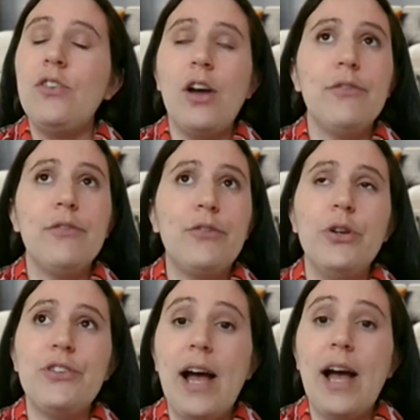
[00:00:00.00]
Now, of
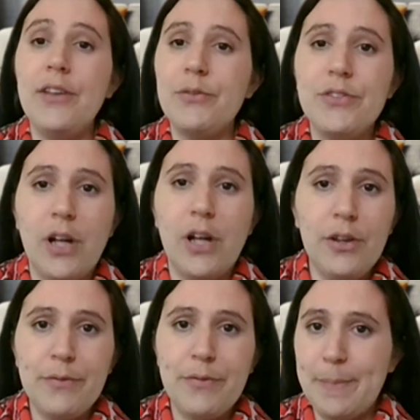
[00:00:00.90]
course, as a
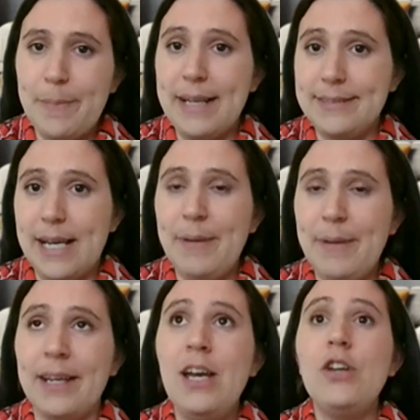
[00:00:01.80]
result of the
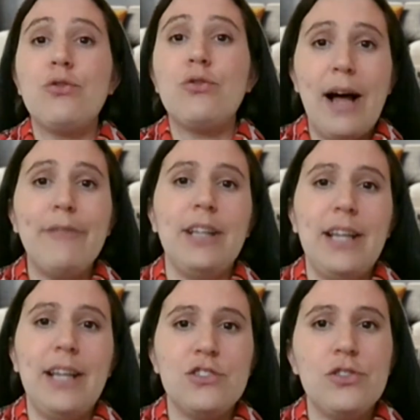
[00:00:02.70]
pandemic, travel
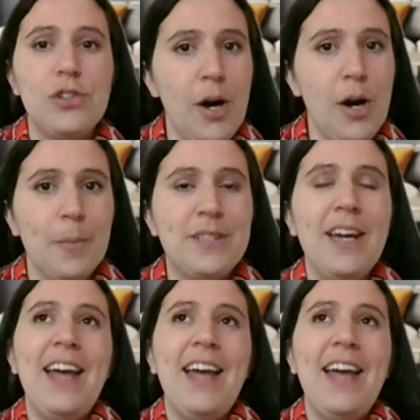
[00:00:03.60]
has stopped.